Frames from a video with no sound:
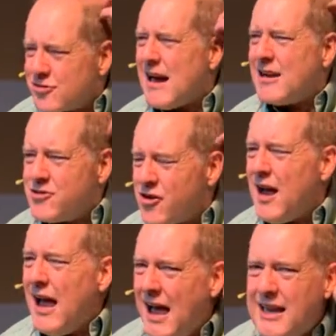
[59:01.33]
scratch
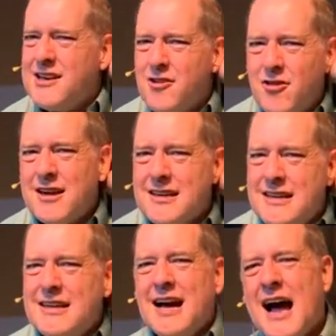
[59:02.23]
your head and you're like,
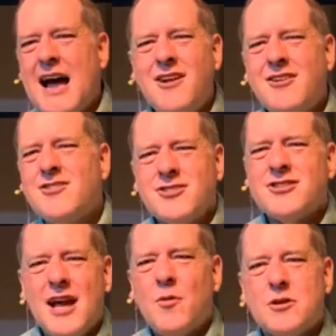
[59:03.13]
I don't
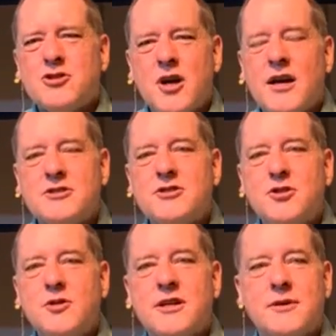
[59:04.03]
understand what John is
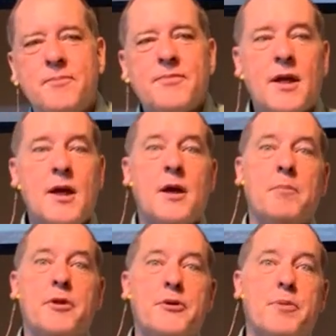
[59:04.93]
doing.
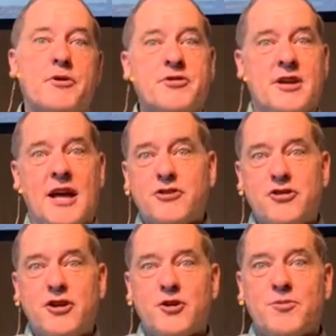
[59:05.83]
But the person
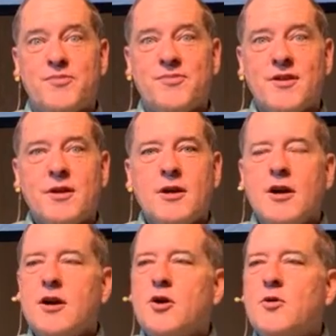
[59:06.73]
next to you,
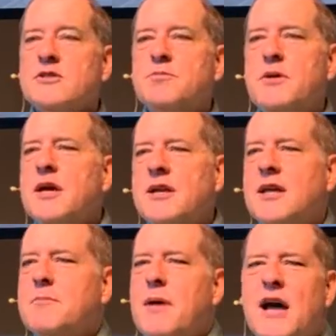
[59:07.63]
who has
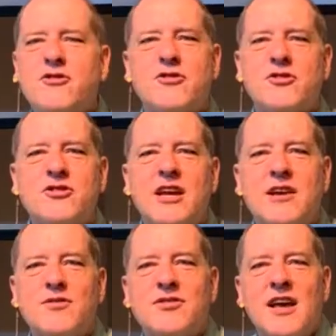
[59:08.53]
been in Pastor
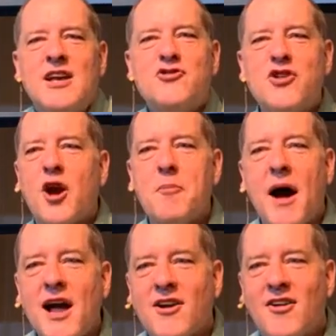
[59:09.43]
Steve's
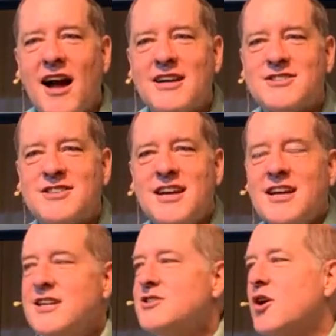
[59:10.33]
Jeremiah class,
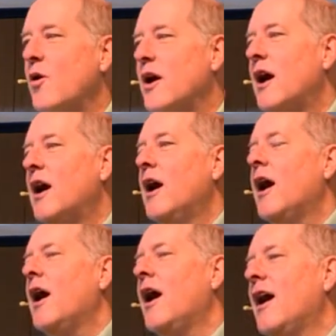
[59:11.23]
is going,
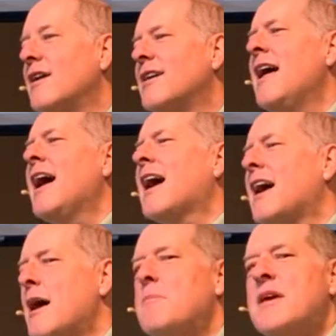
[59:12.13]
Ah,
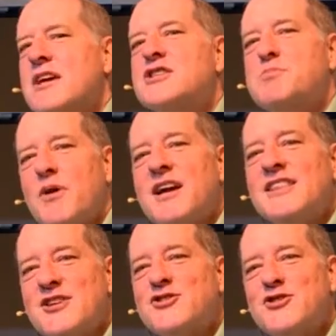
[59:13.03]
let me
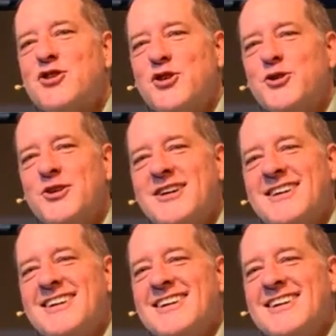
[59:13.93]
explain this to you.